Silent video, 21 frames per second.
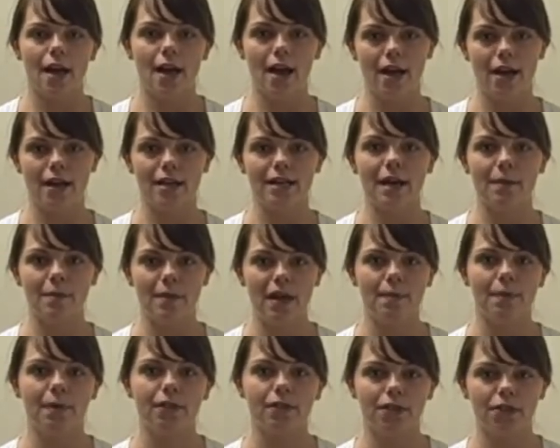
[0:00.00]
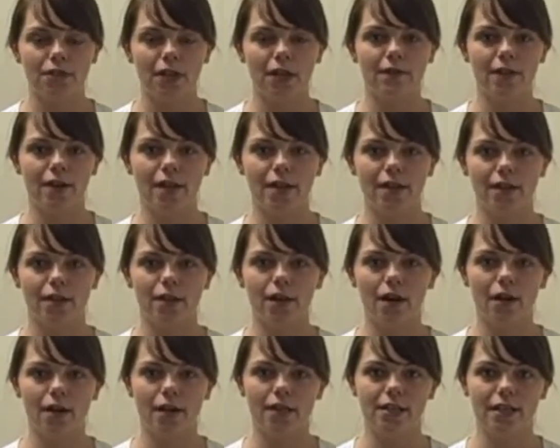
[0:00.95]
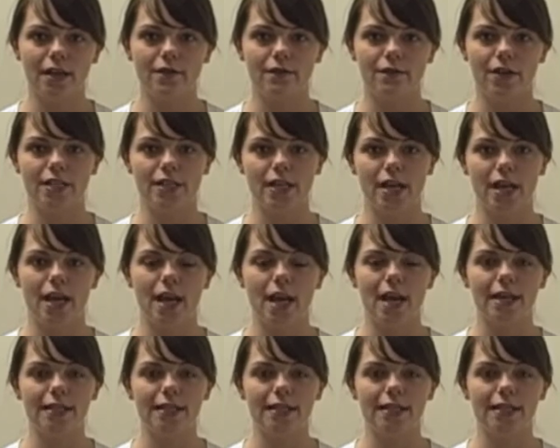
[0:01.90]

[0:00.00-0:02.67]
and I'm able to travel into college every day.